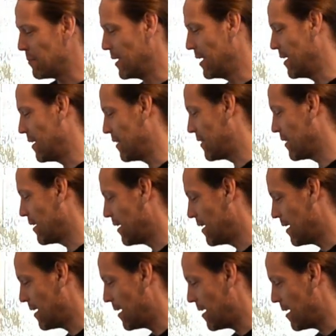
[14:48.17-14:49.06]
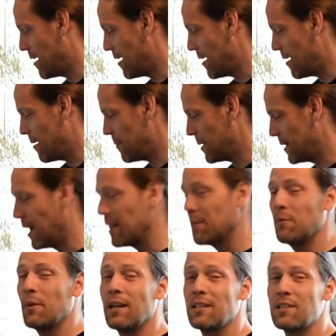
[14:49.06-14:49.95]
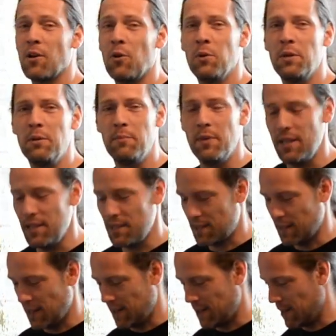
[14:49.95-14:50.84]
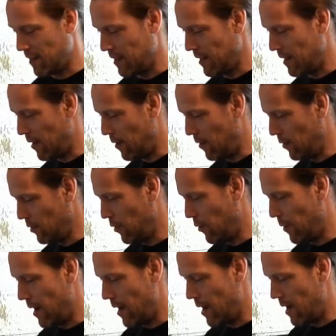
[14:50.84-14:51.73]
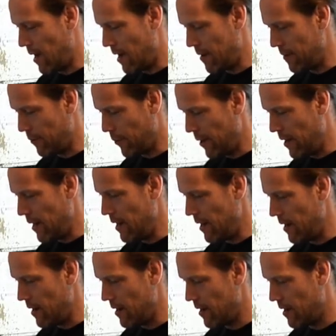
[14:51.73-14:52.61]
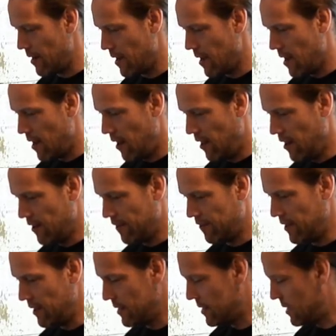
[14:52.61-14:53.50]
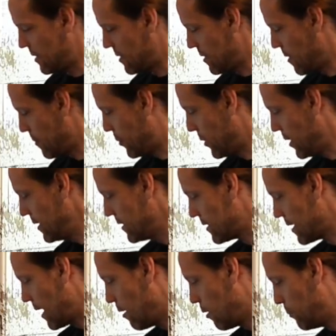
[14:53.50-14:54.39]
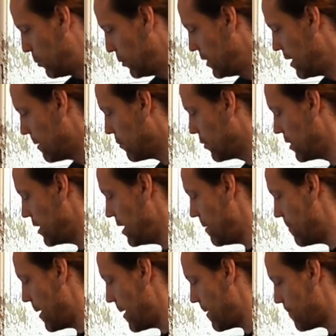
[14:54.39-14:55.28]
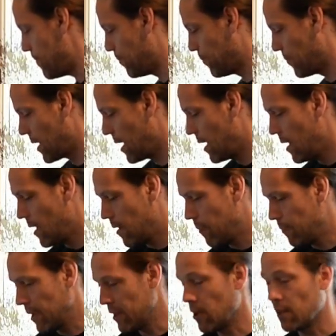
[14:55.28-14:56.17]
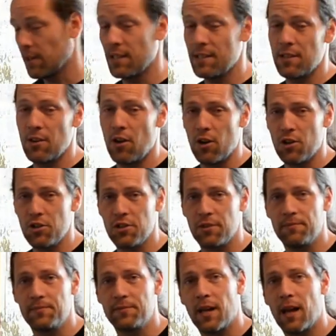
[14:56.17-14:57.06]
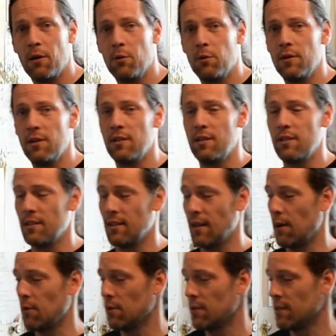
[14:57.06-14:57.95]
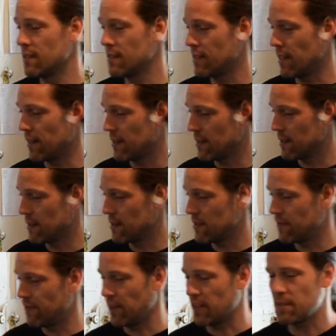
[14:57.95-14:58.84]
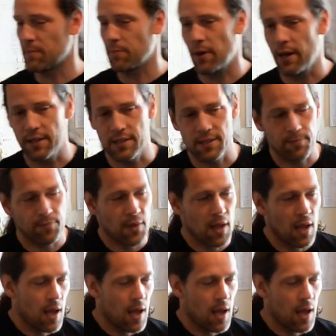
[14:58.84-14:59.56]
But uh, but that that only means that uh, although I really love these prints, I will put them on eBay, but not as an auction. I will I will set a fixed price.